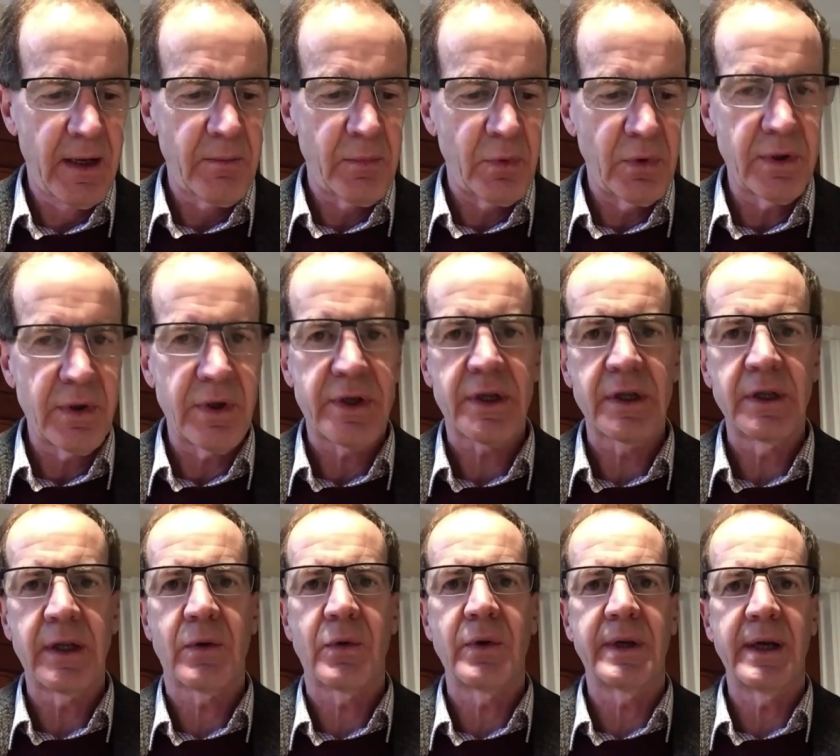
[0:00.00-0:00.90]
Whereas
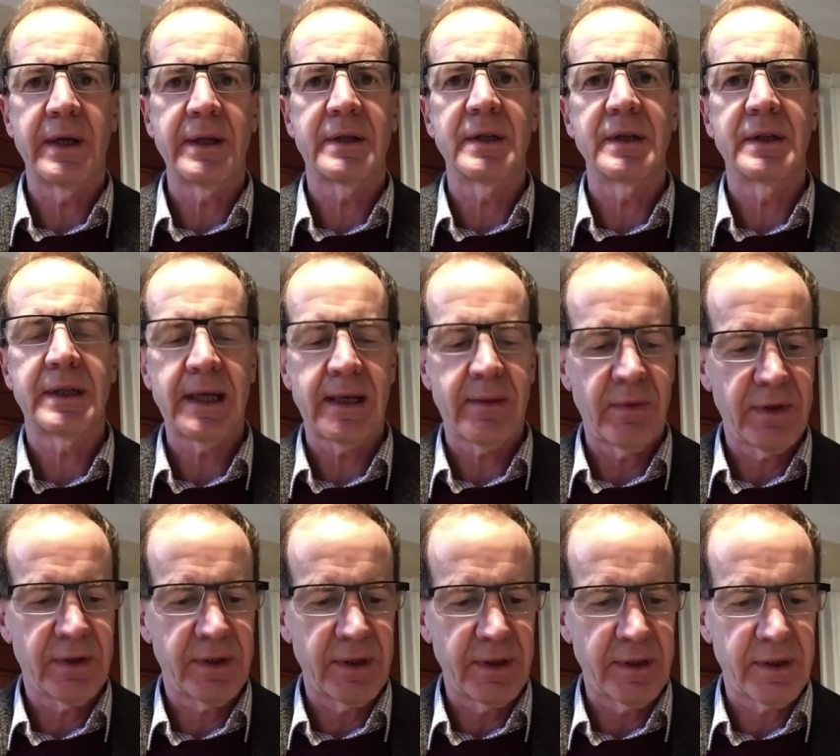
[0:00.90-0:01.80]
liquidated
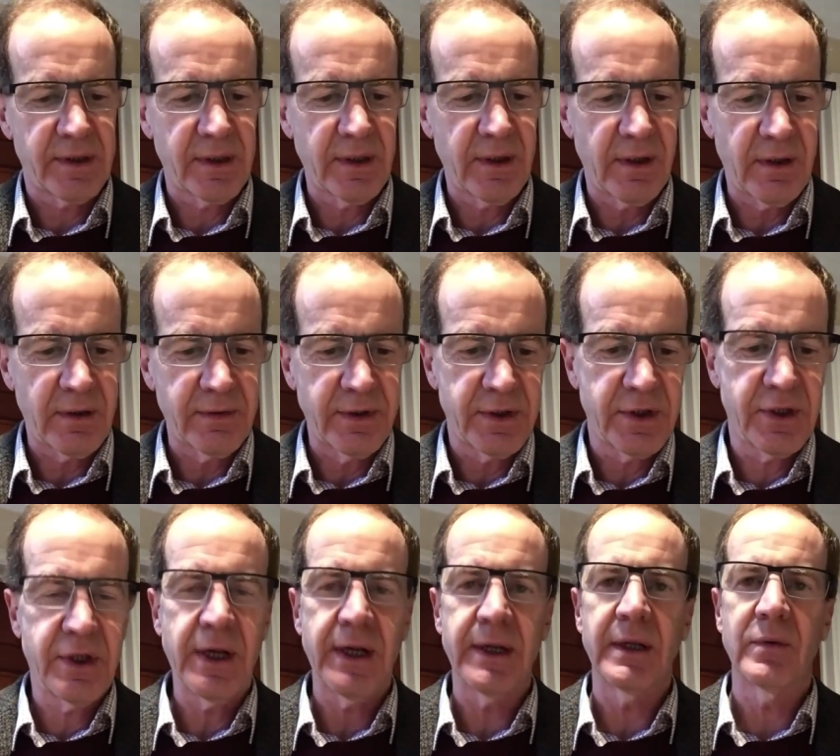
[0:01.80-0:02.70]
damages are a
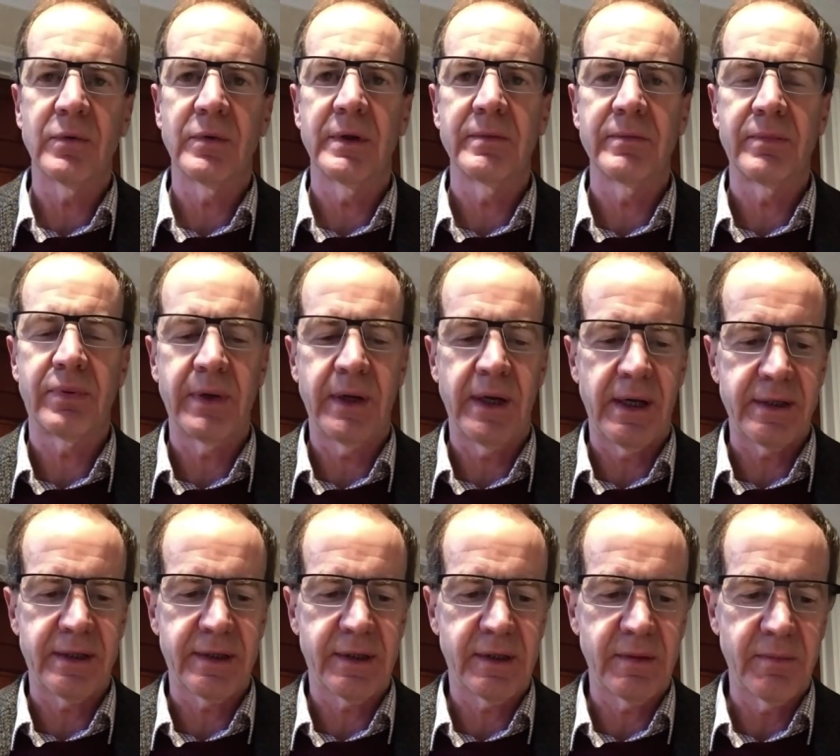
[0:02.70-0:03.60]
genuine
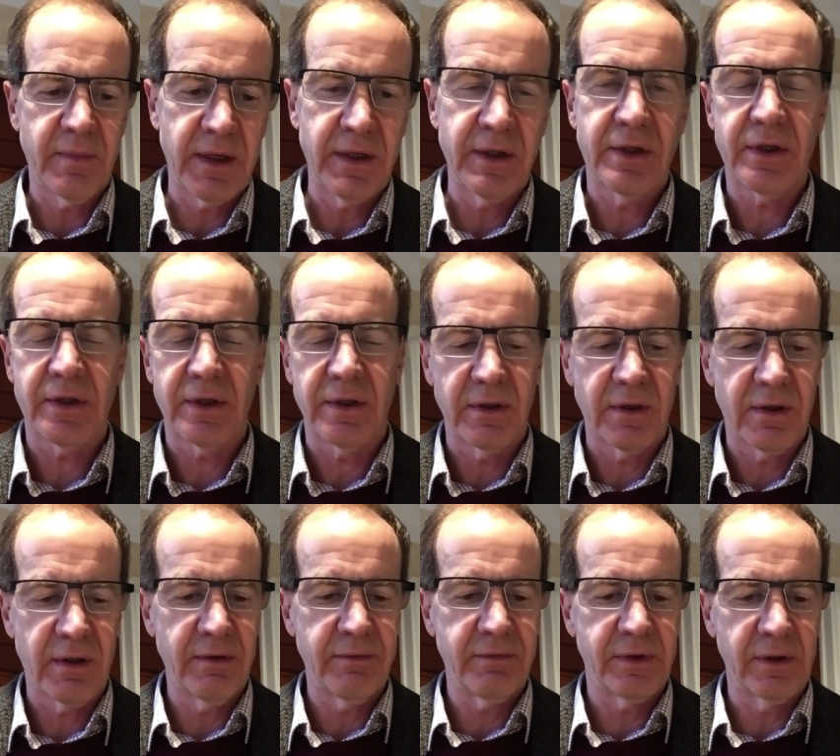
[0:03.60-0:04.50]
pre-estimation
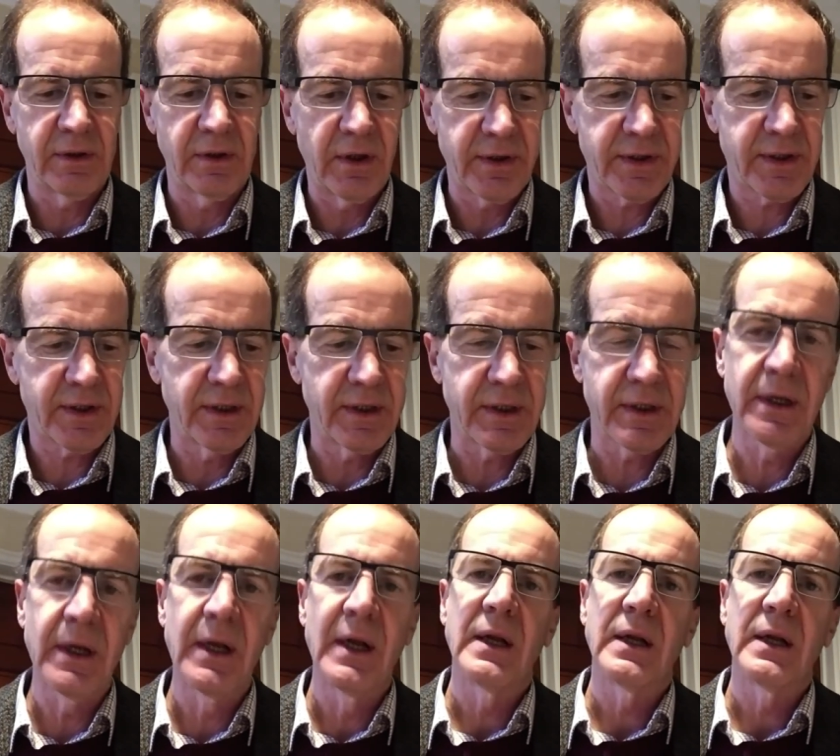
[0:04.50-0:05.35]
of the losses